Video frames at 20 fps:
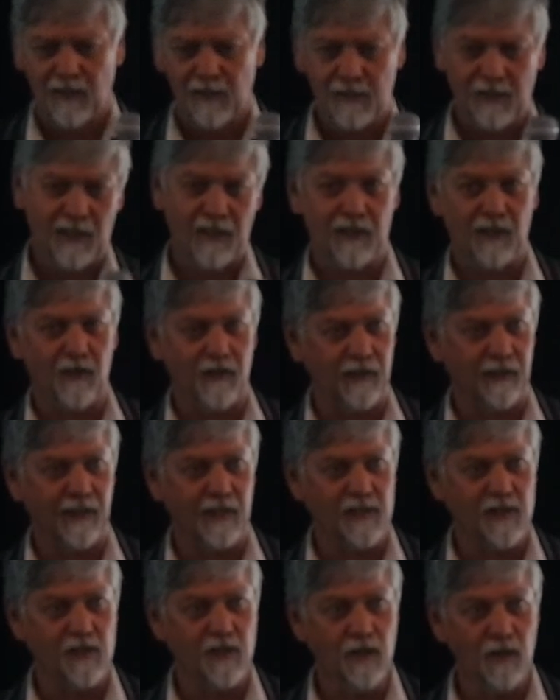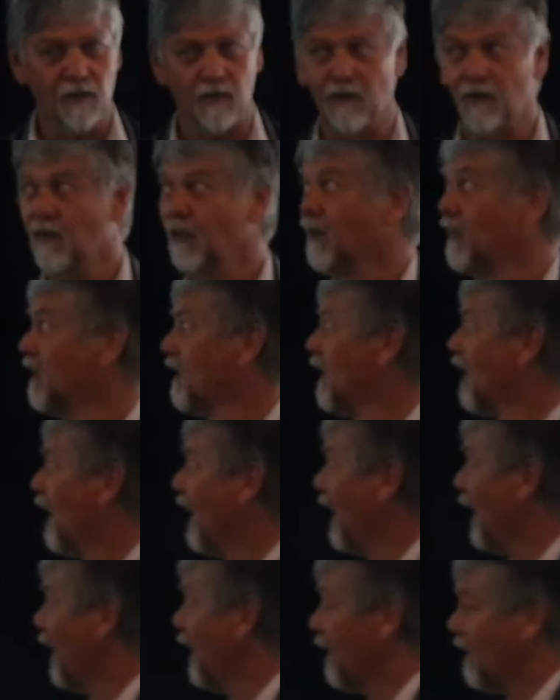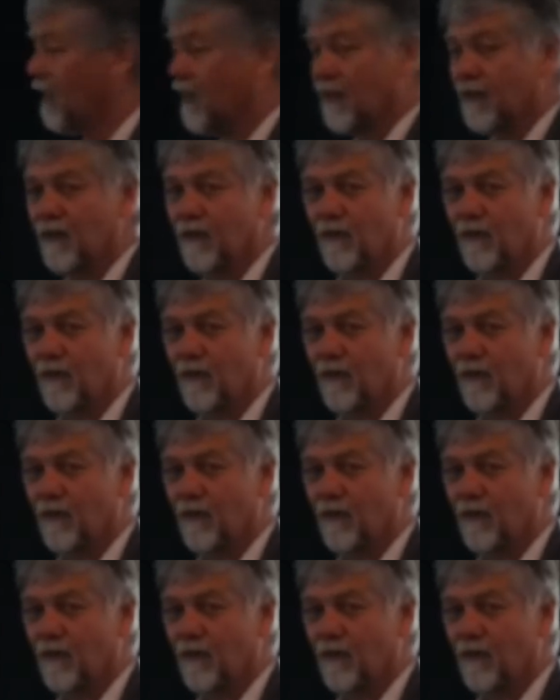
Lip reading: Charlie, I think that's new. And